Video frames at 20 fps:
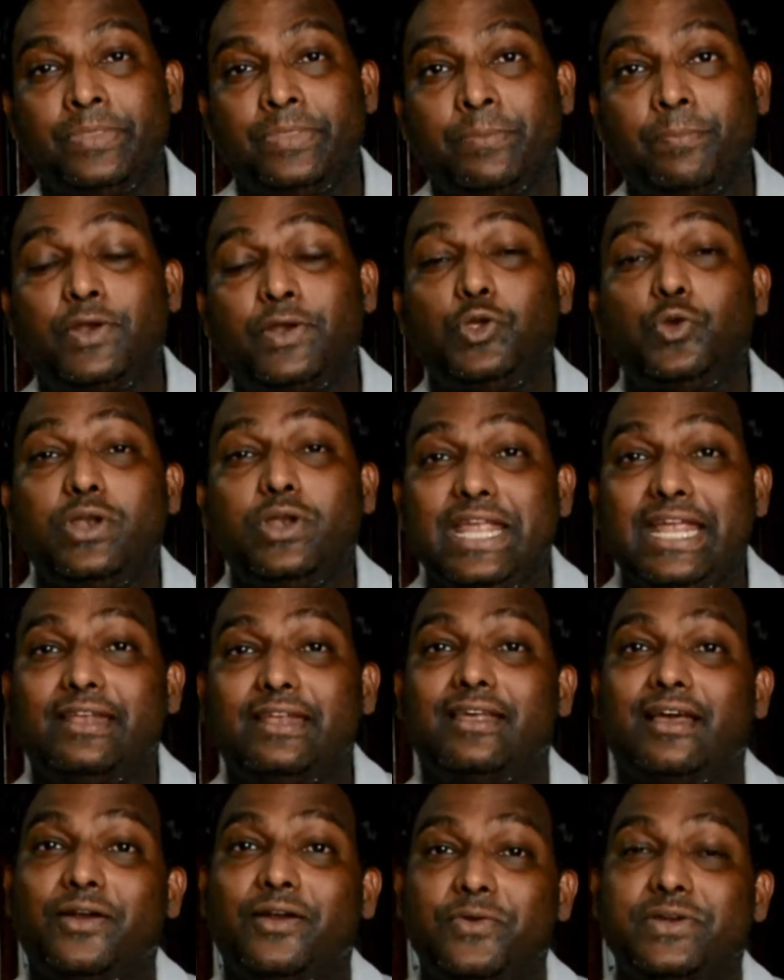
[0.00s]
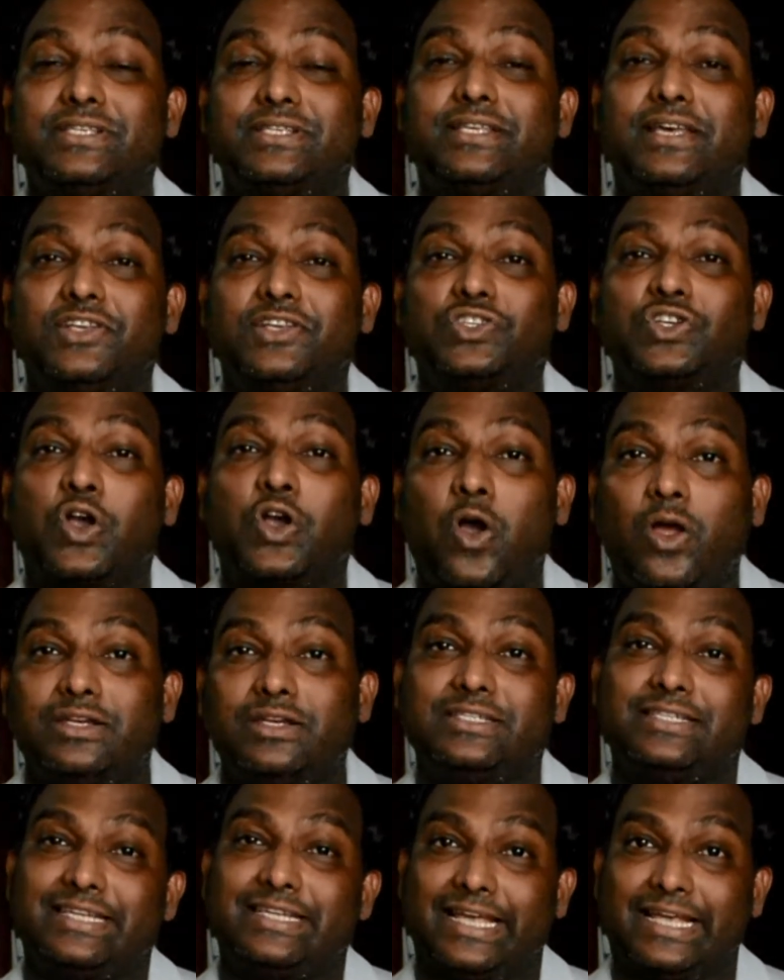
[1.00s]
But you need a research
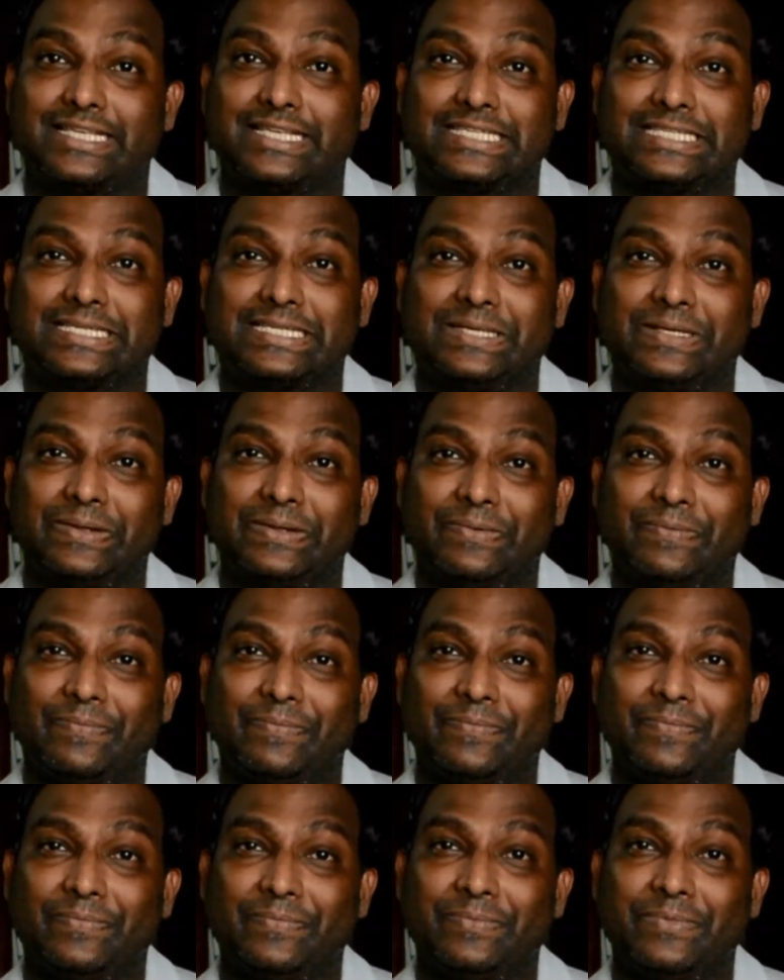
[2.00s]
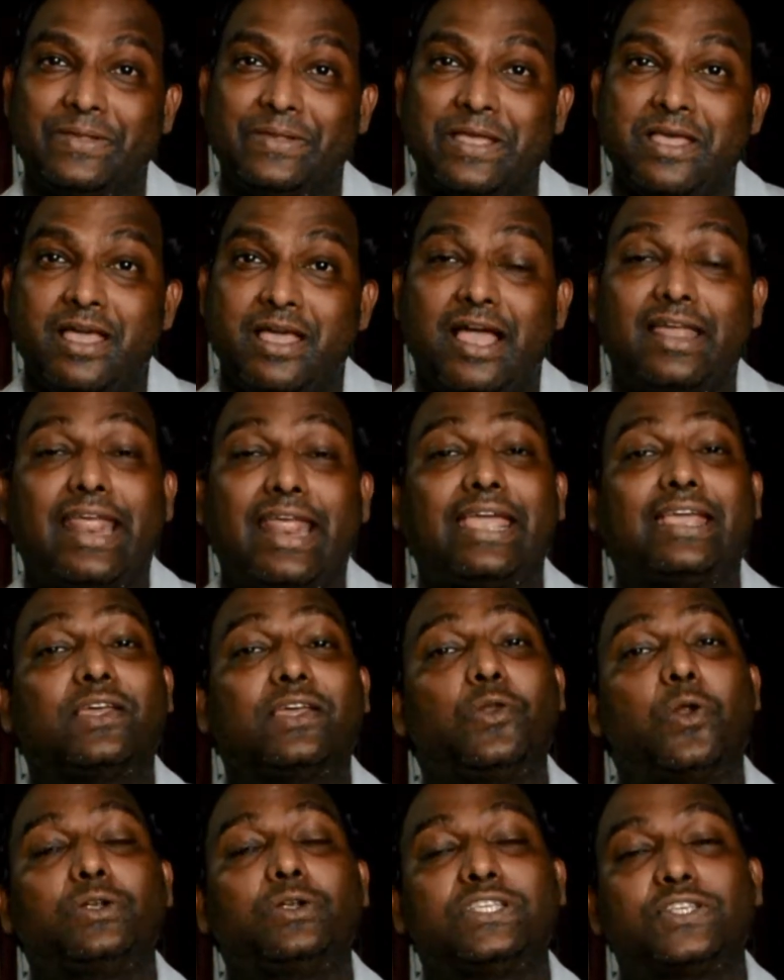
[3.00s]
context. And I
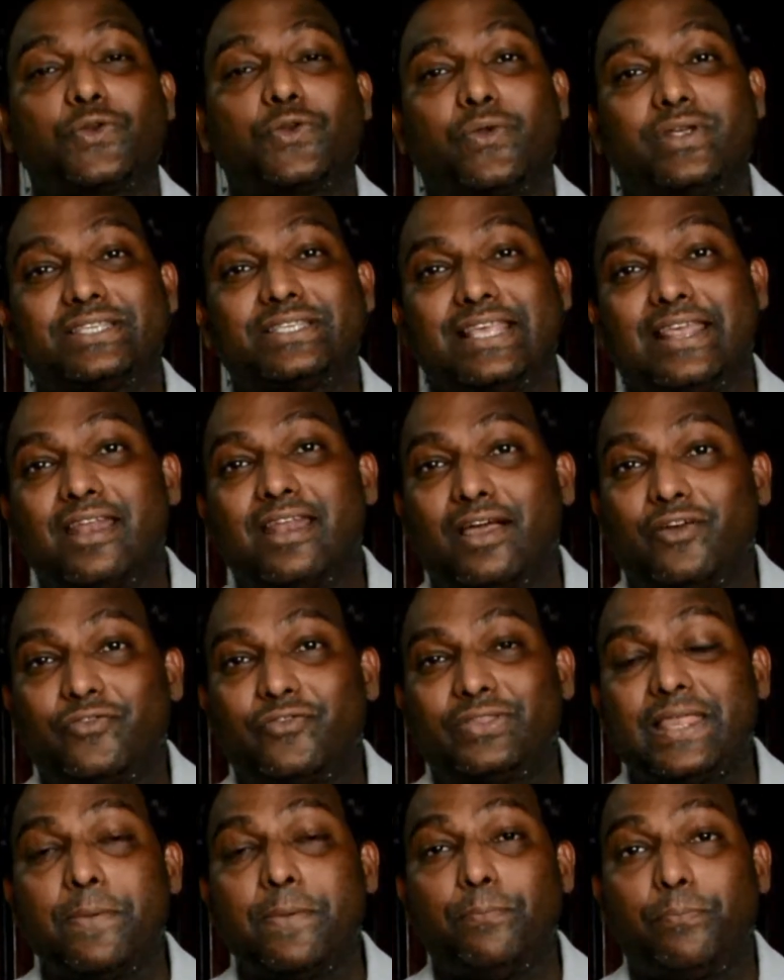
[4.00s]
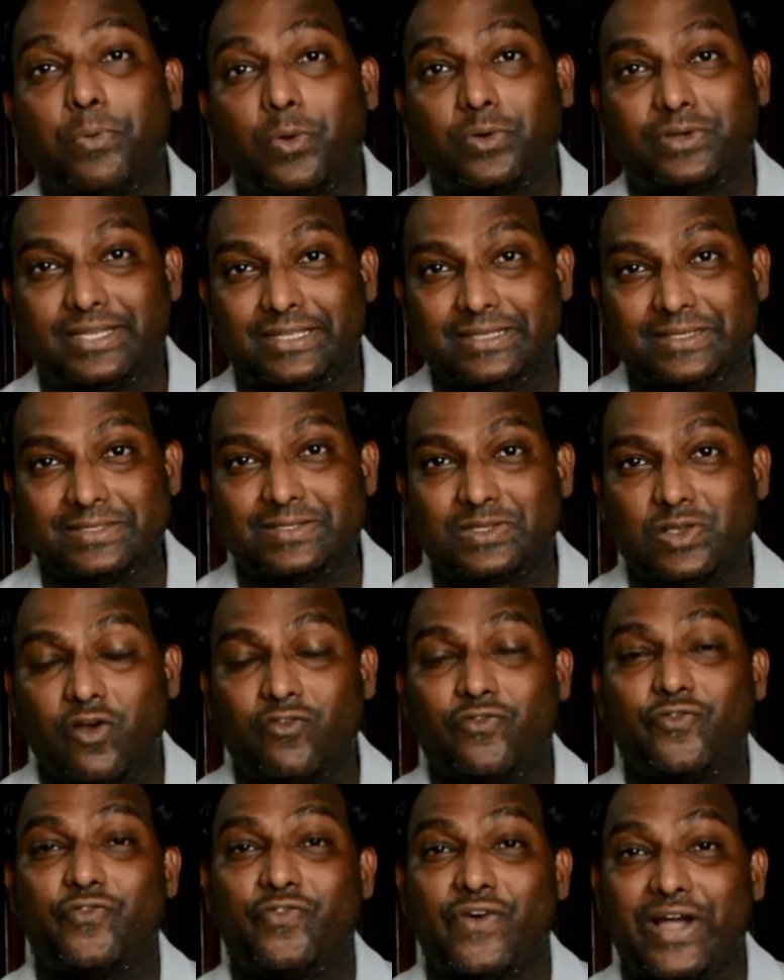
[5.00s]
cannot stress enough the importance of
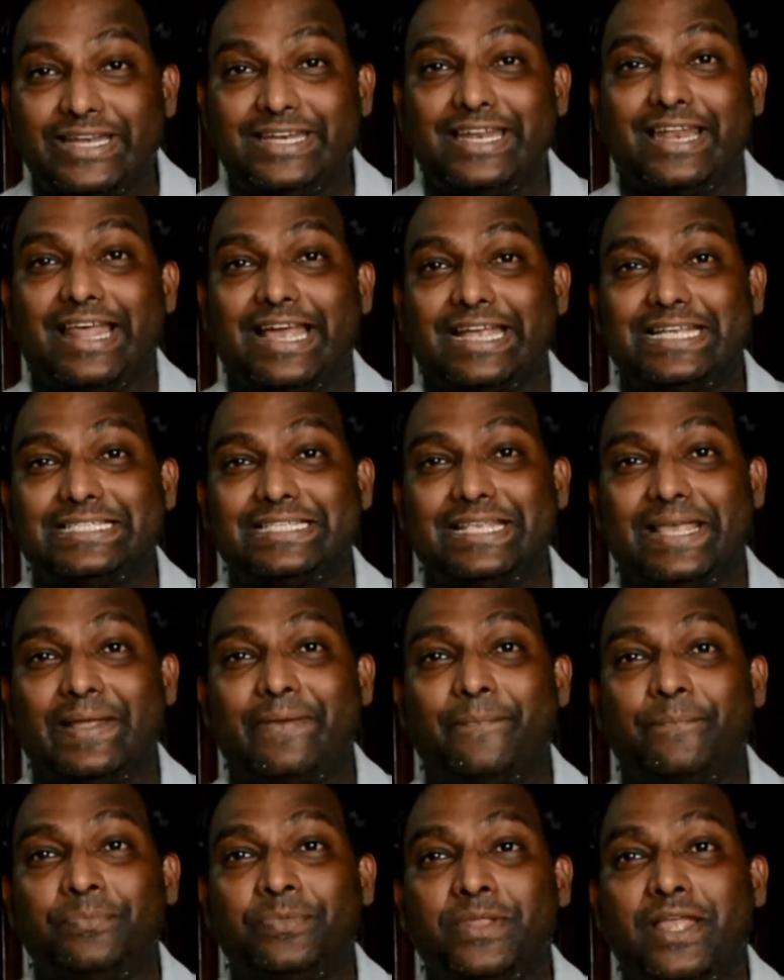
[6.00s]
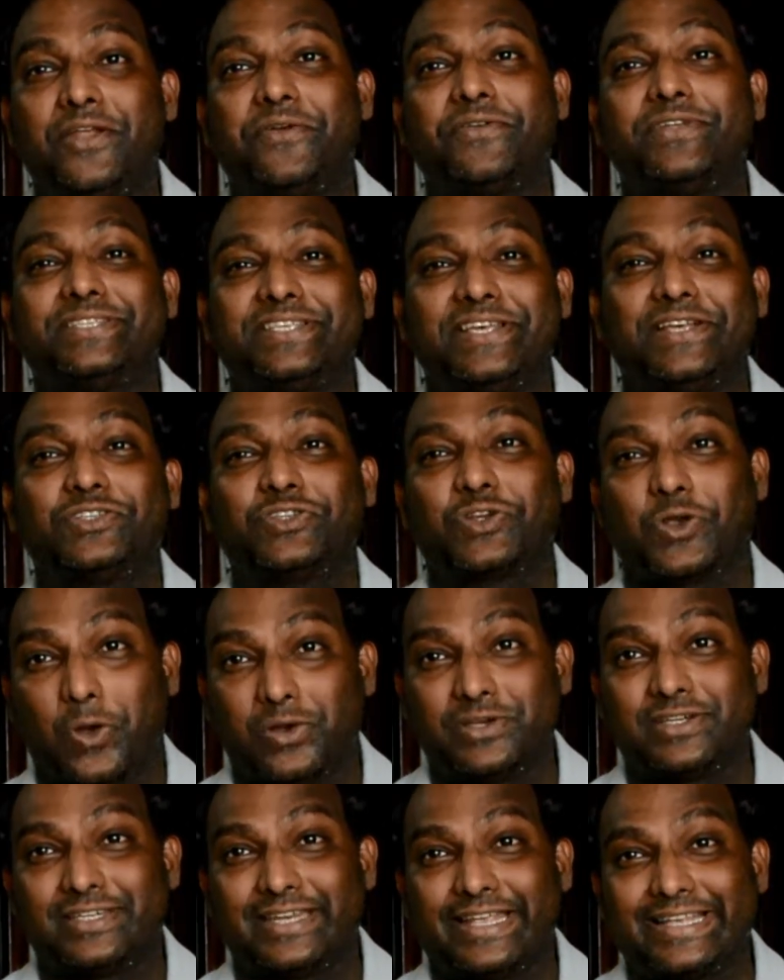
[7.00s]
finalizing a research
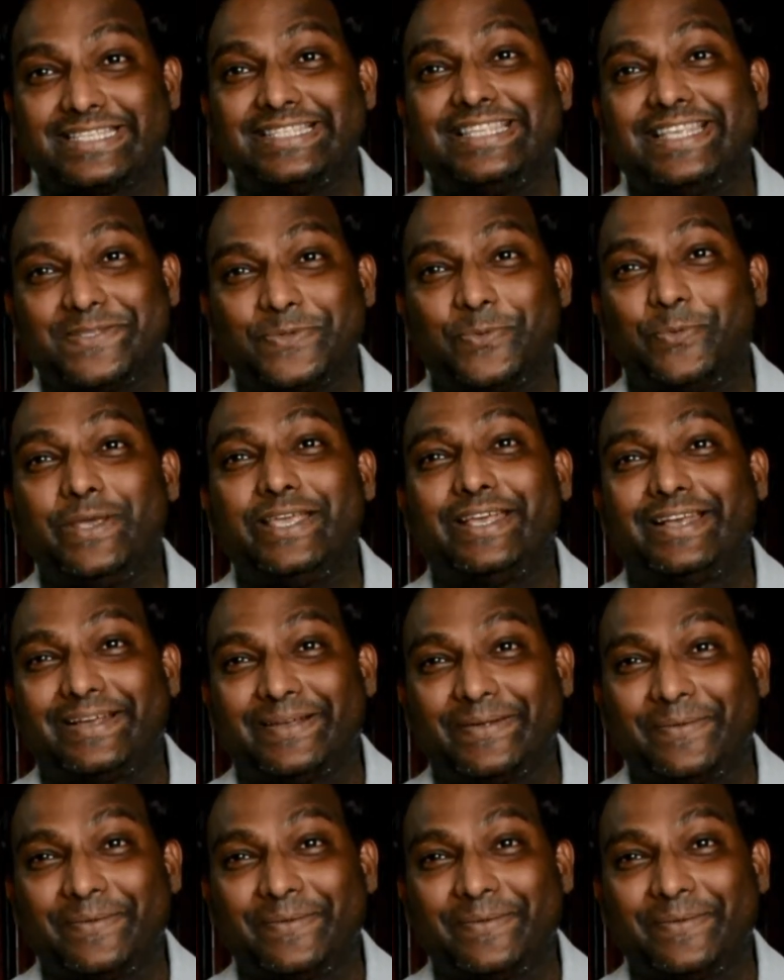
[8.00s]
context this week.